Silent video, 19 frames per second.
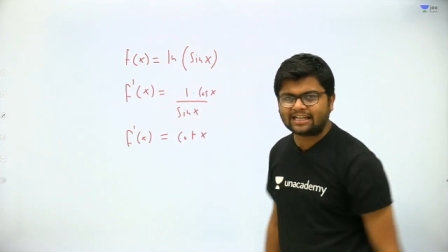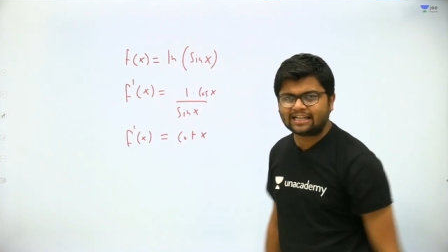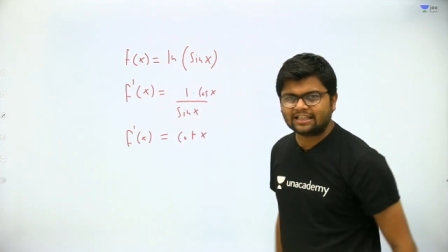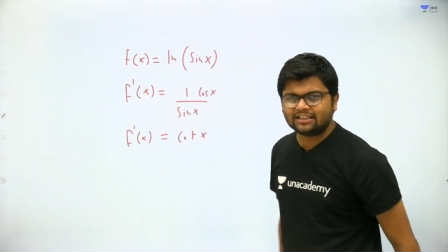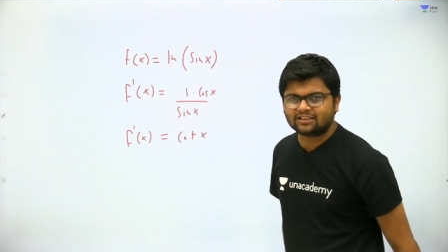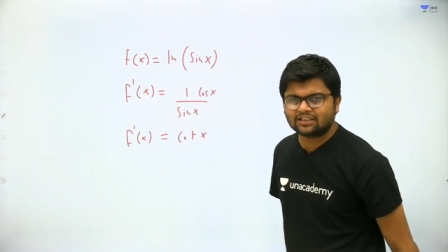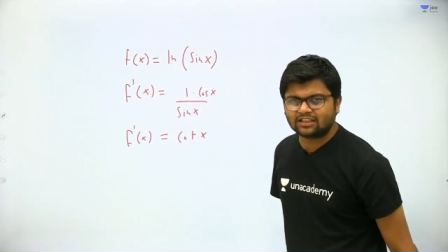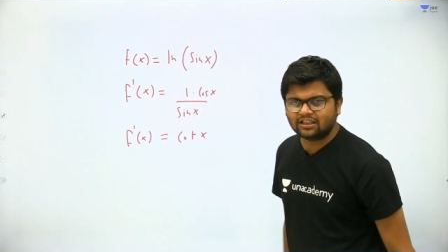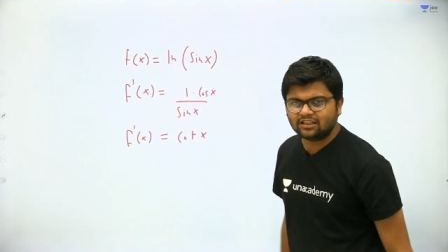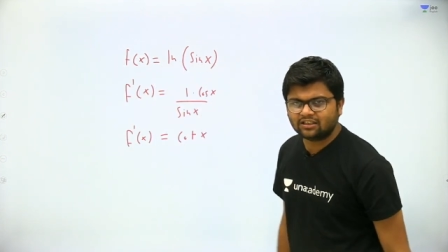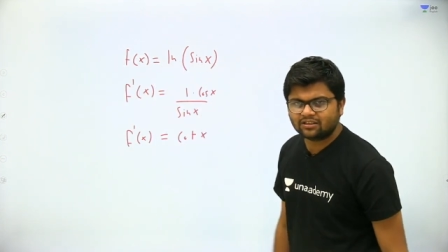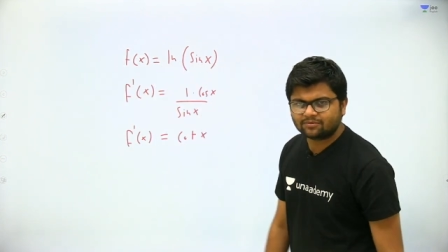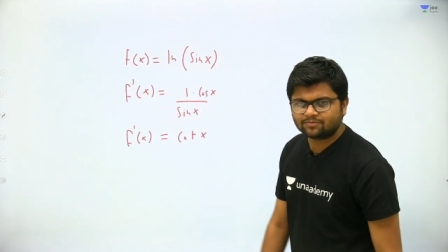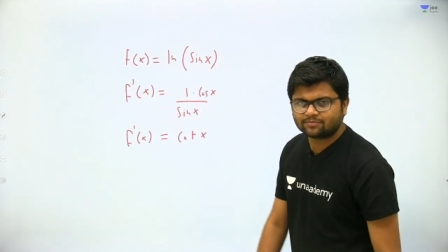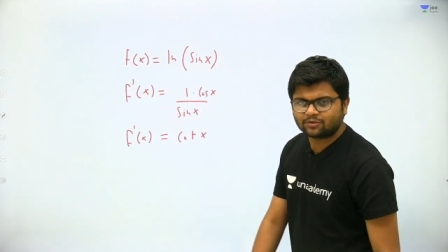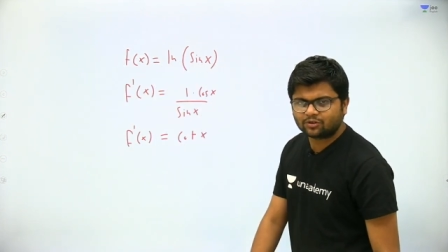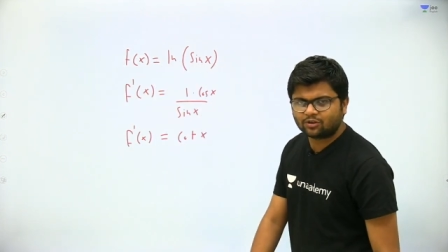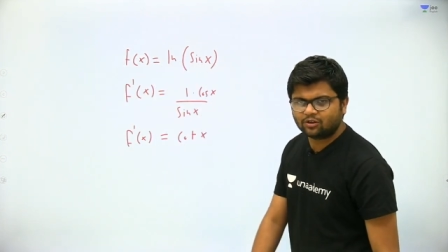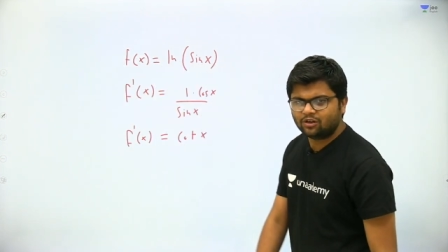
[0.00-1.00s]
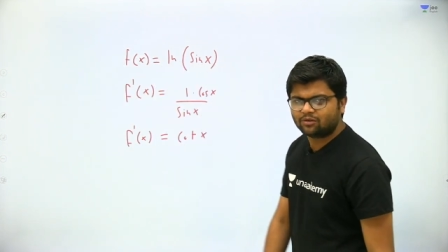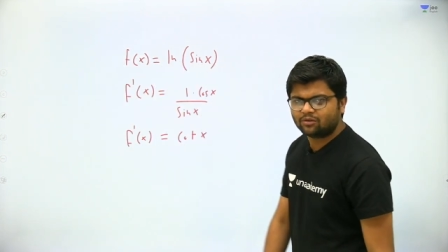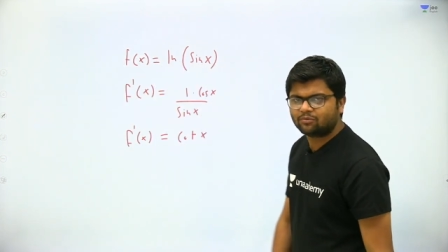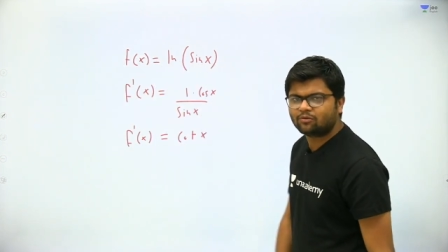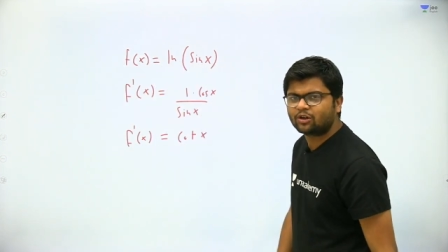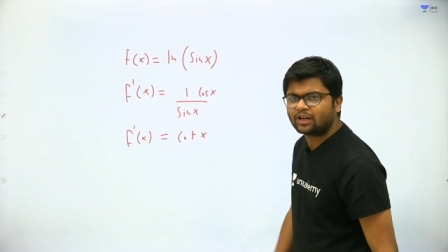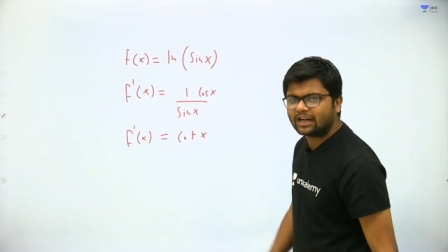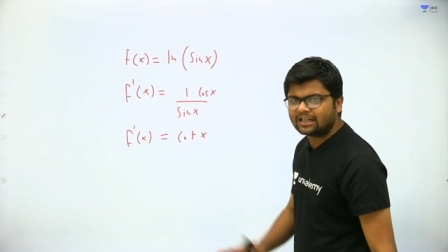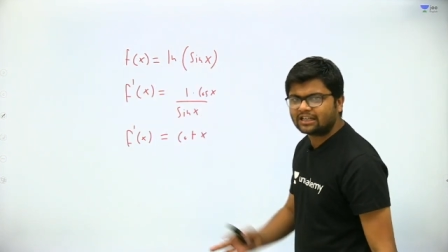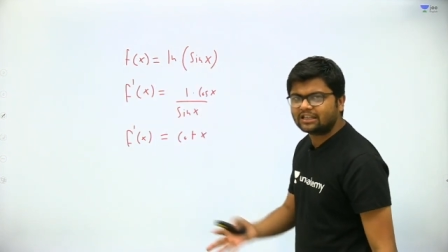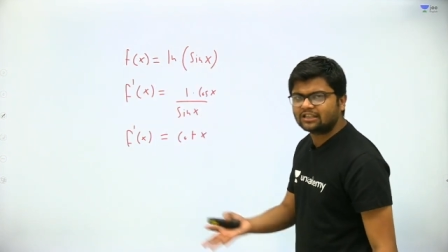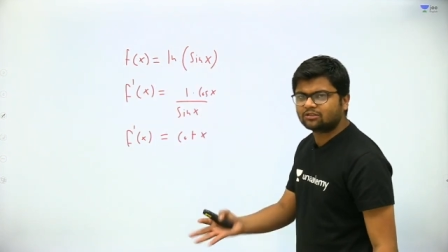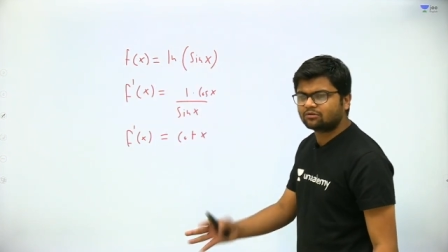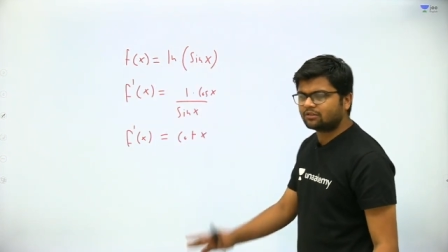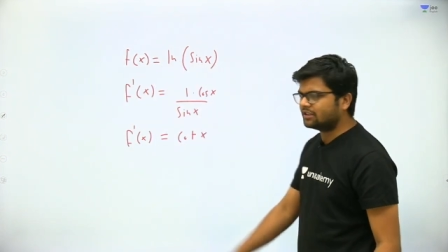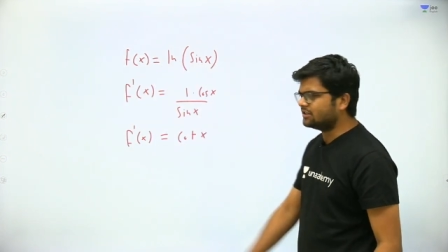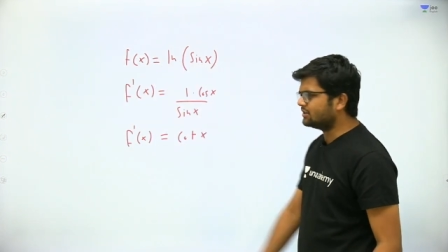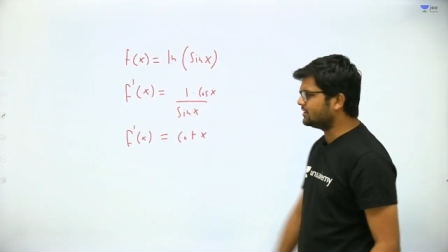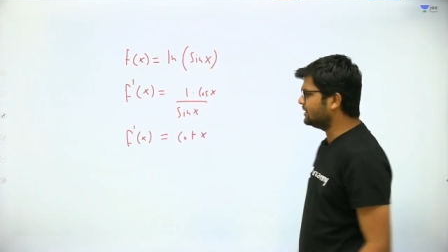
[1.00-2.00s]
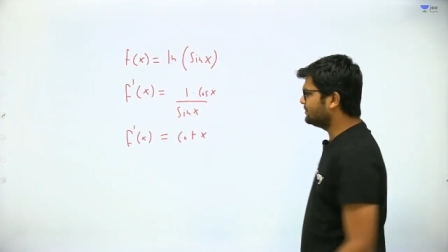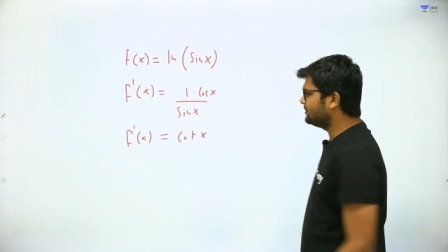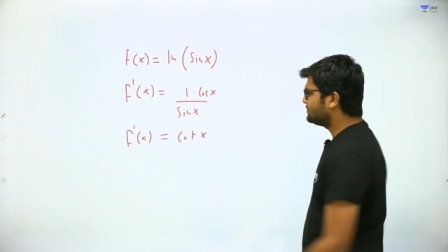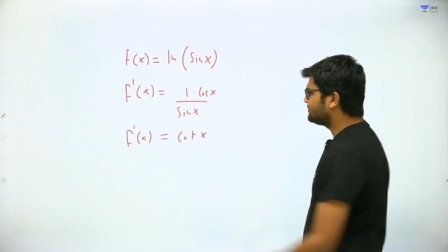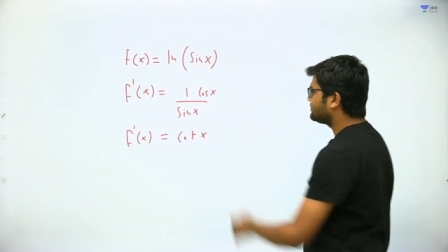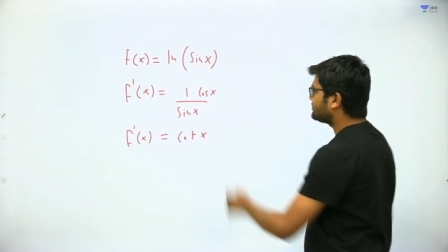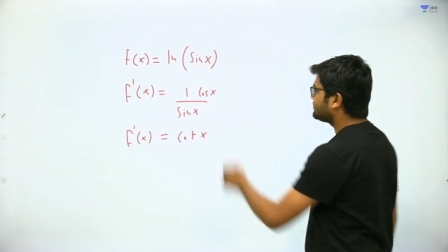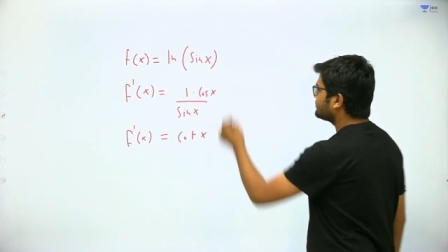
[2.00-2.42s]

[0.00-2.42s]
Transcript: at any c, you know, for at least one c.